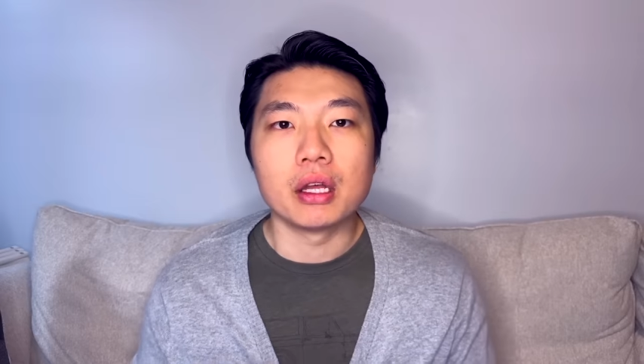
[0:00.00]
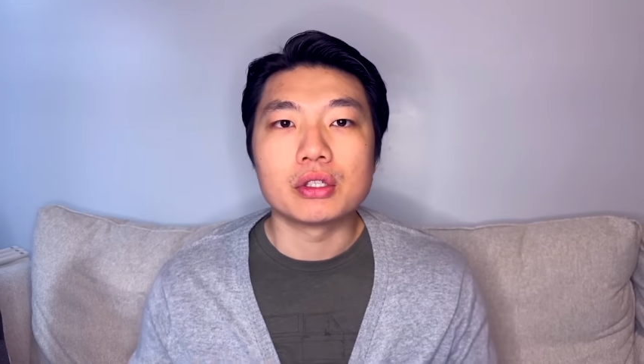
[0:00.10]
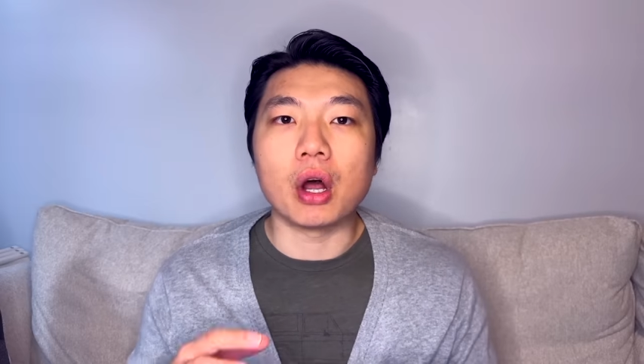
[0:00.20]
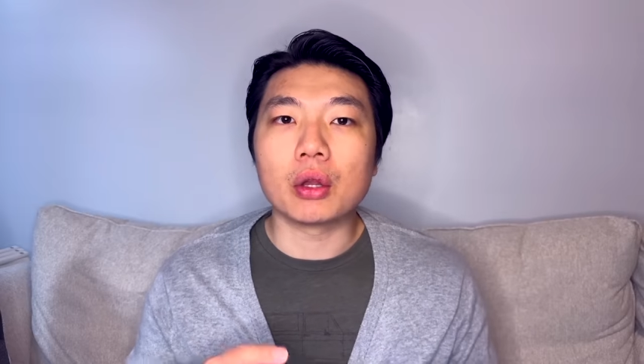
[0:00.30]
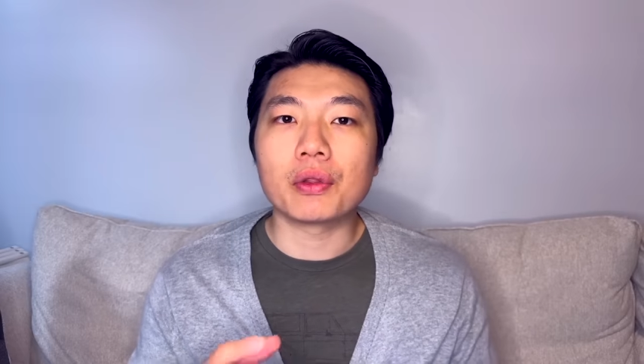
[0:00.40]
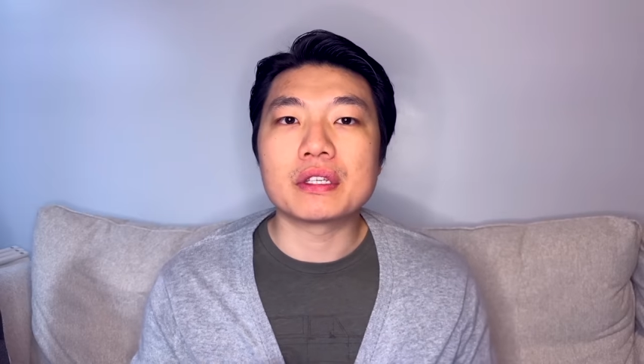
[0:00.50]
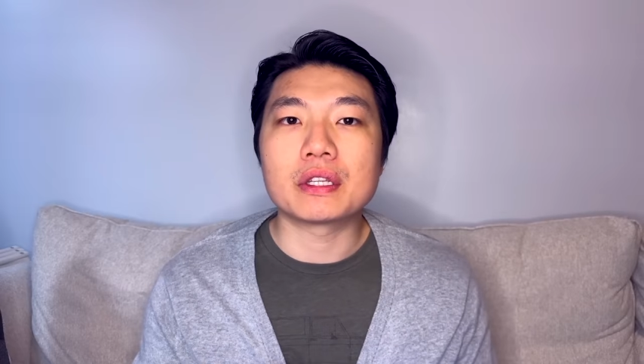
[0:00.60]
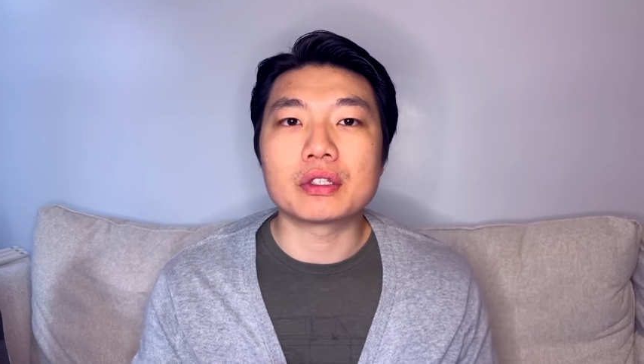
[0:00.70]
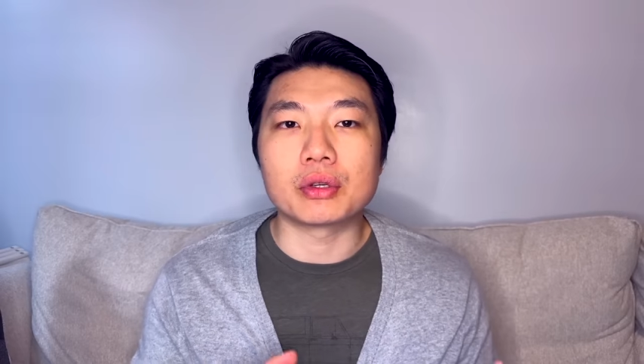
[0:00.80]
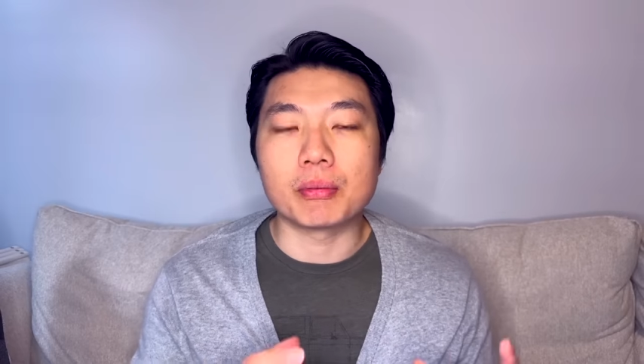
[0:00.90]
So all of these
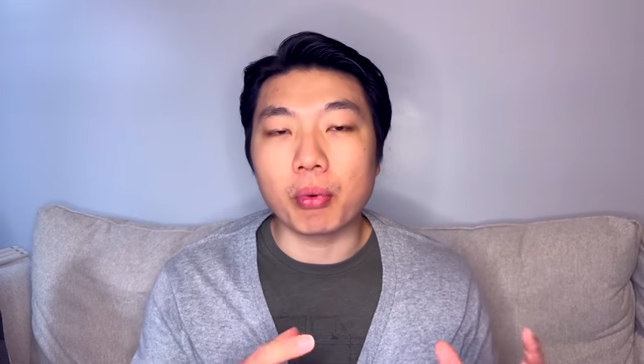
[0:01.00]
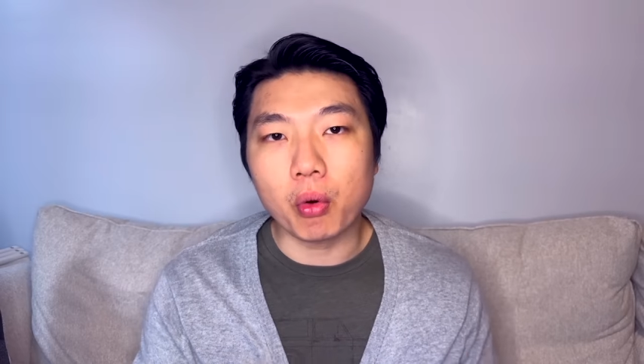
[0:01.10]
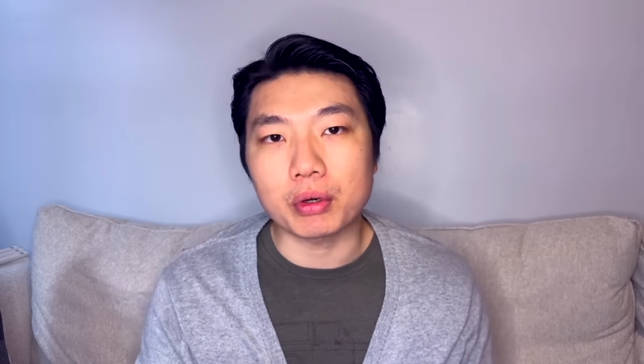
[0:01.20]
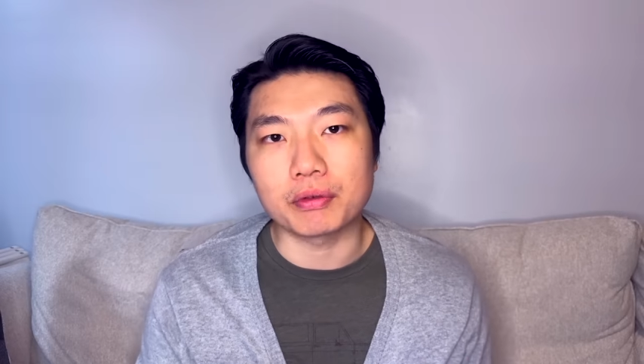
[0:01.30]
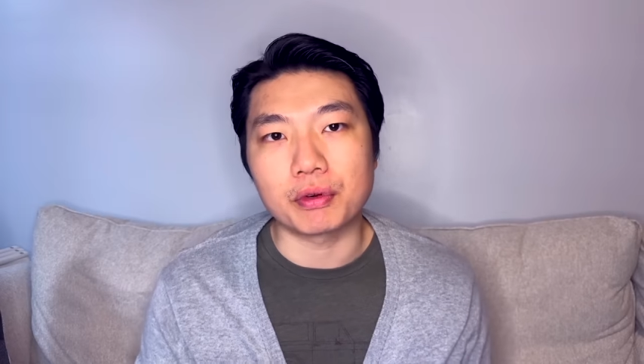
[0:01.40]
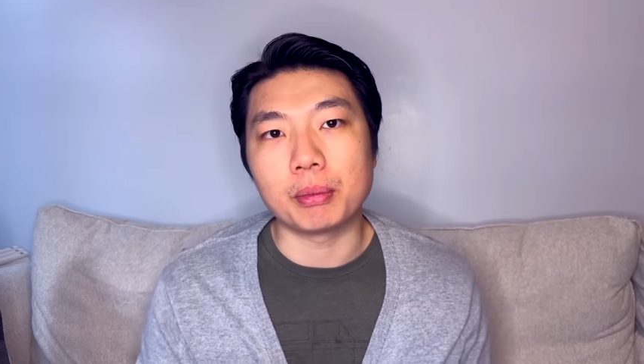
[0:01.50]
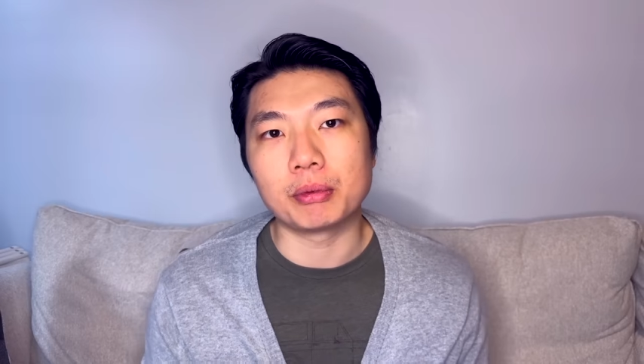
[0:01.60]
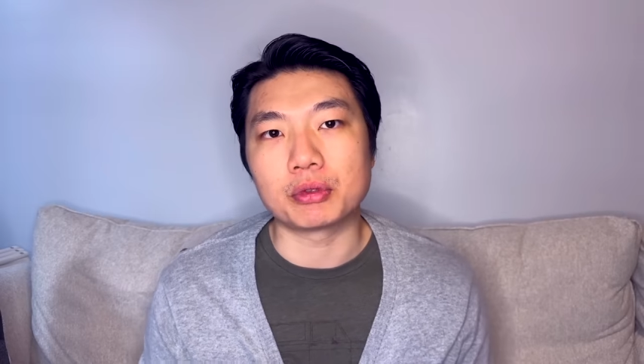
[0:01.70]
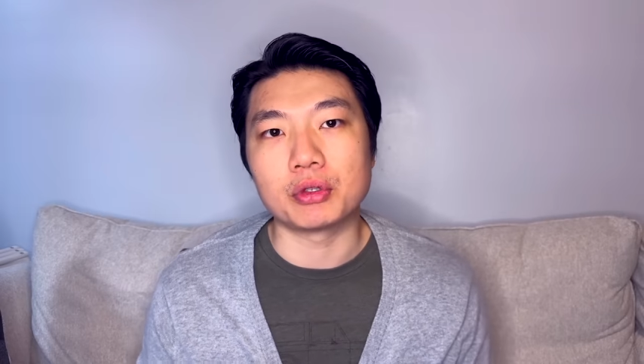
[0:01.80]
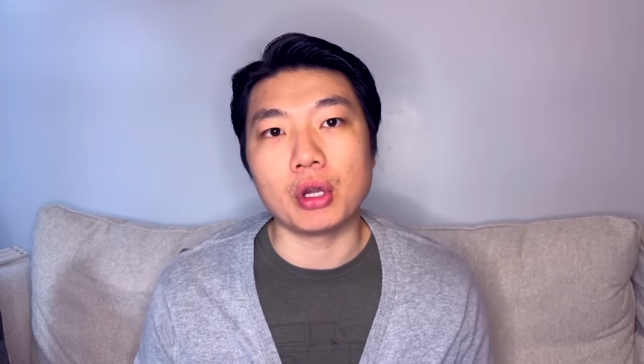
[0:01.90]
things are important for
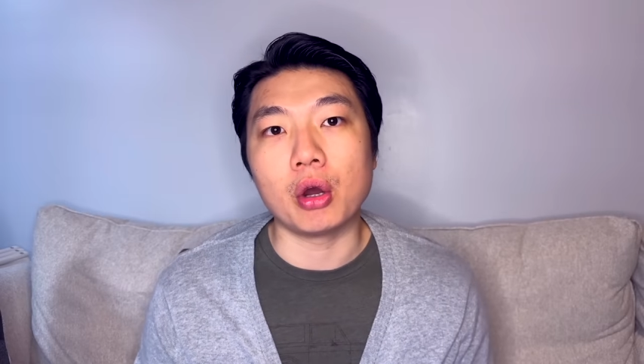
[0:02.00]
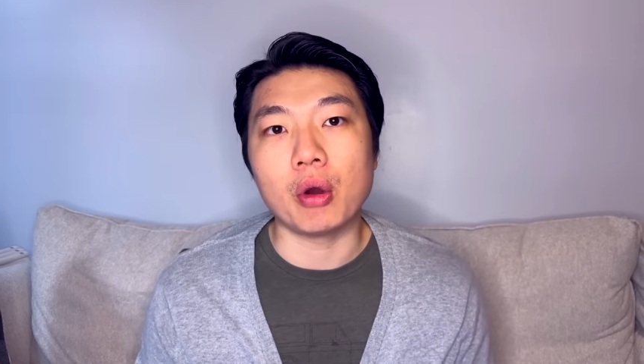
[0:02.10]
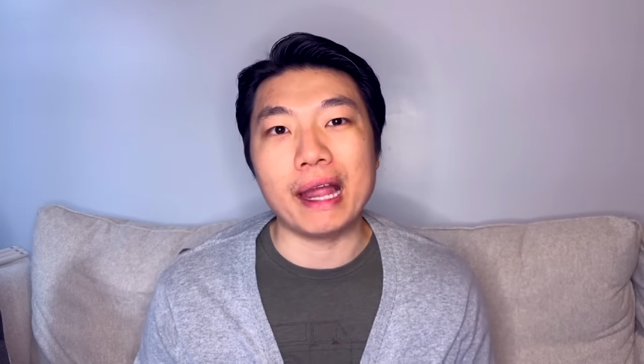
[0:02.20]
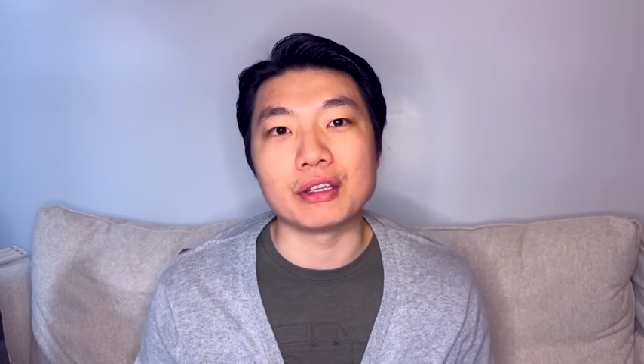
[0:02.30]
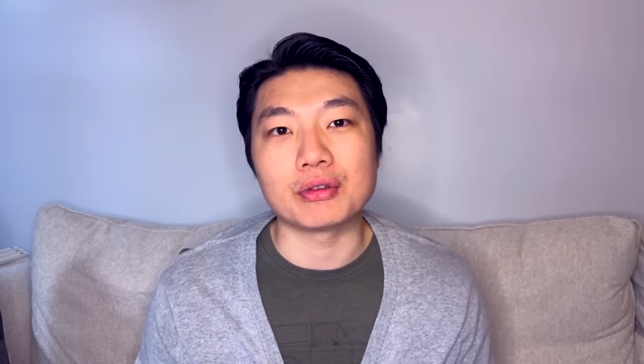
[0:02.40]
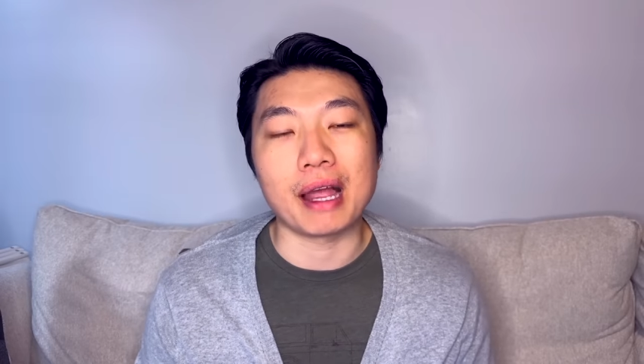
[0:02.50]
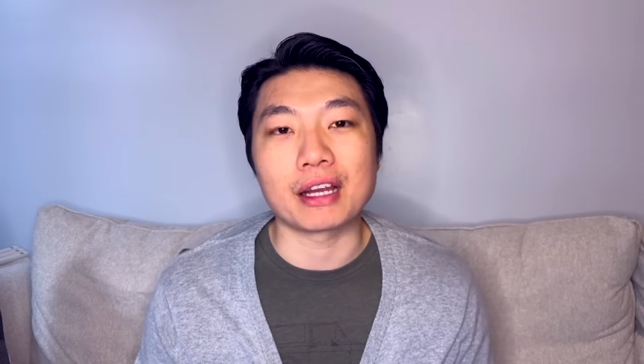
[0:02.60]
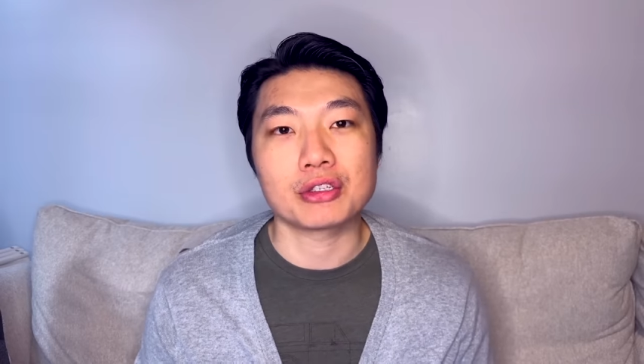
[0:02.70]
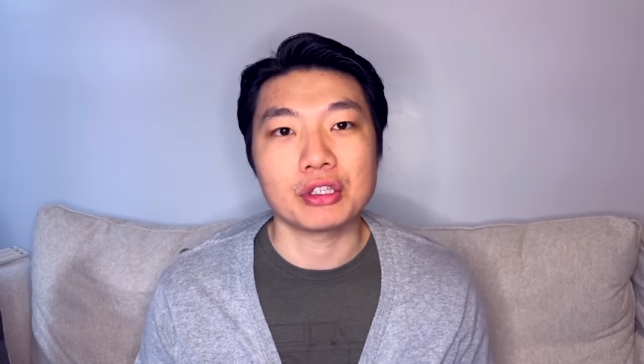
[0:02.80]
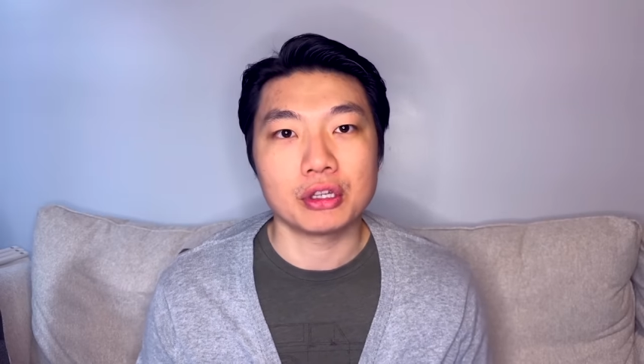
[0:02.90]
people to know and to
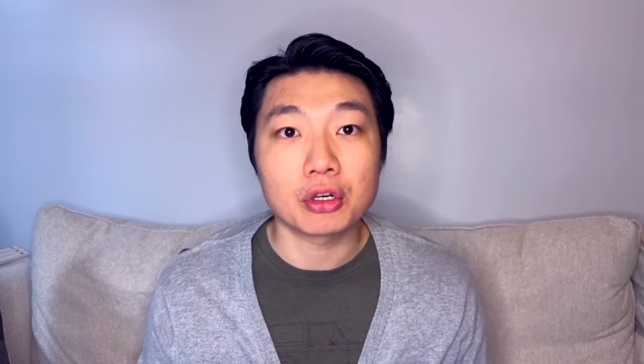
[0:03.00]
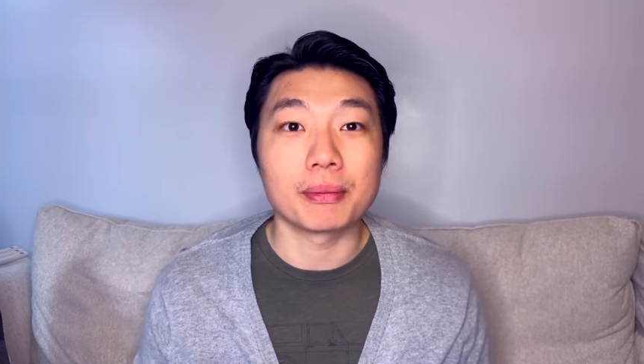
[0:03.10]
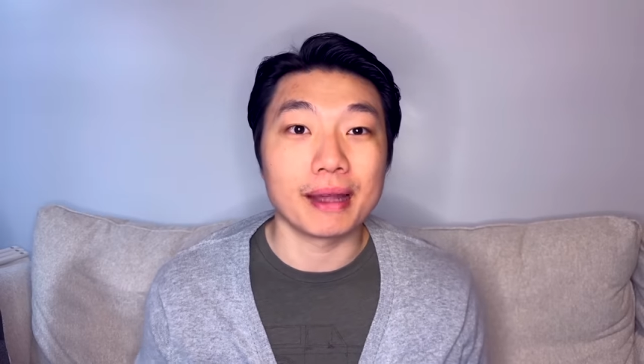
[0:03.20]
actually learn